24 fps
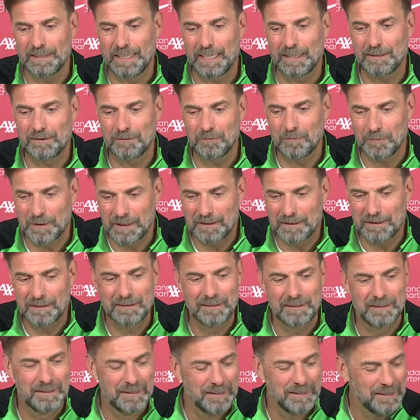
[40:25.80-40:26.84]
that
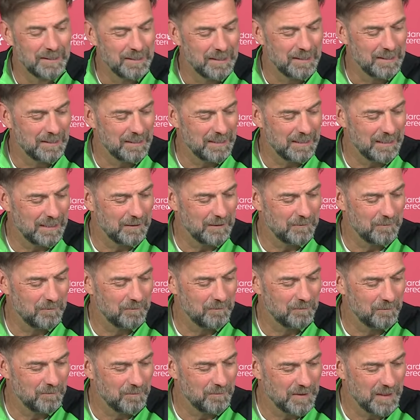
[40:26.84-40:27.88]
with
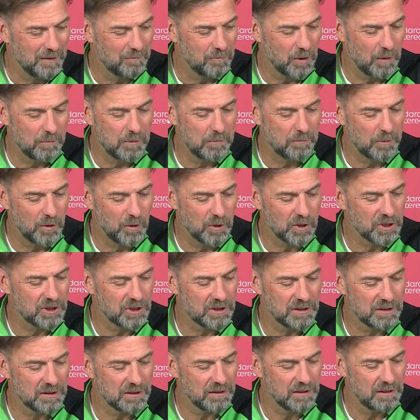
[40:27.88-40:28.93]
a proper
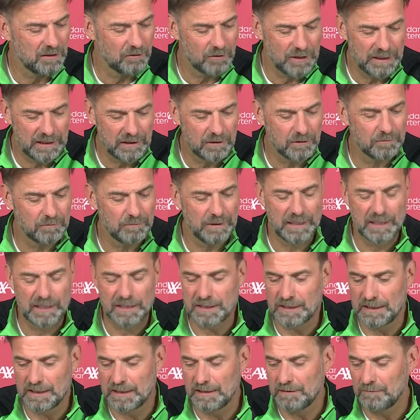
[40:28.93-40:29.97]
push, a really good
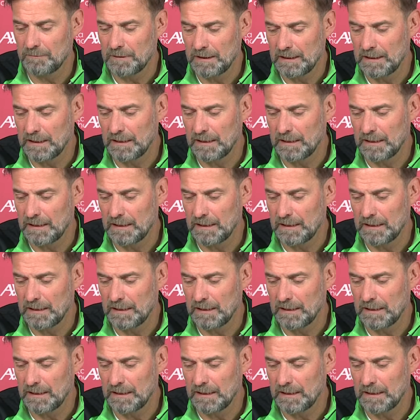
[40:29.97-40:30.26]
manager.